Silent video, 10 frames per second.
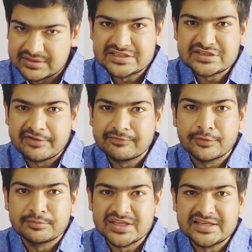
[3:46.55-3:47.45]
this time
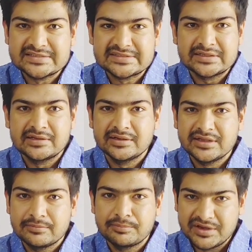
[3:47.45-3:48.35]
from these
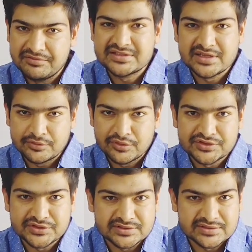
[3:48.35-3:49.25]
previous year
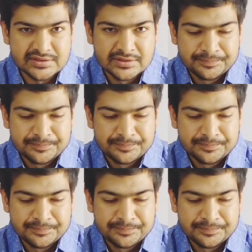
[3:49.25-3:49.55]
questions.